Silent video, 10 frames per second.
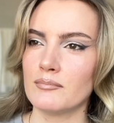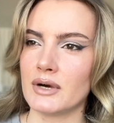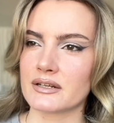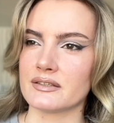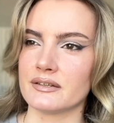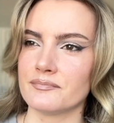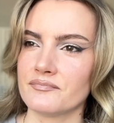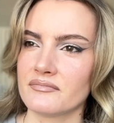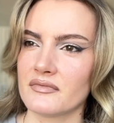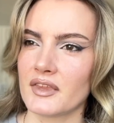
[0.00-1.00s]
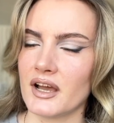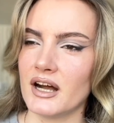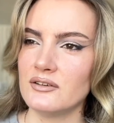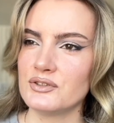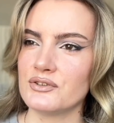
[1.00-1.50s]
Marta,
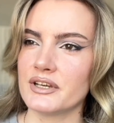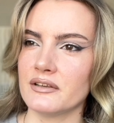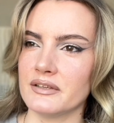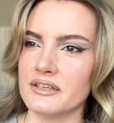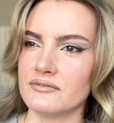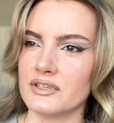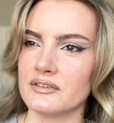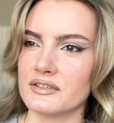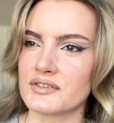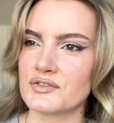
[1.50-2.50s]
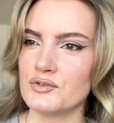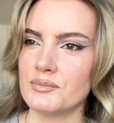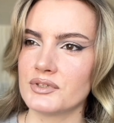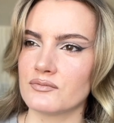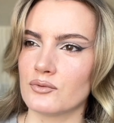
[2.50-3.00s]
how do I live in this
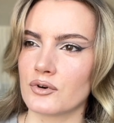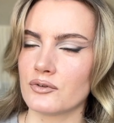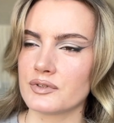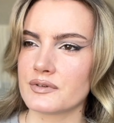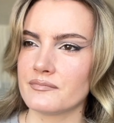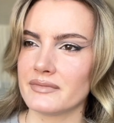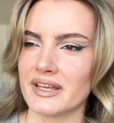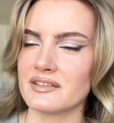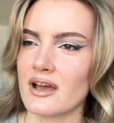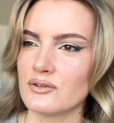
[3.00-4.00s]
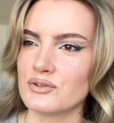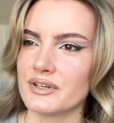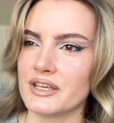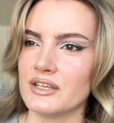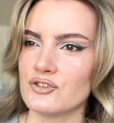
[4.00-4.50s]
stupid world and how do
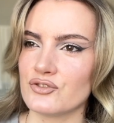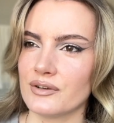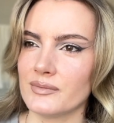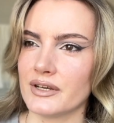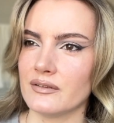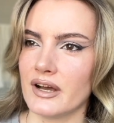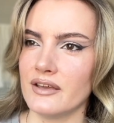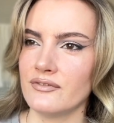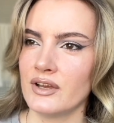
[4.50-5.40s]
I enjoy my life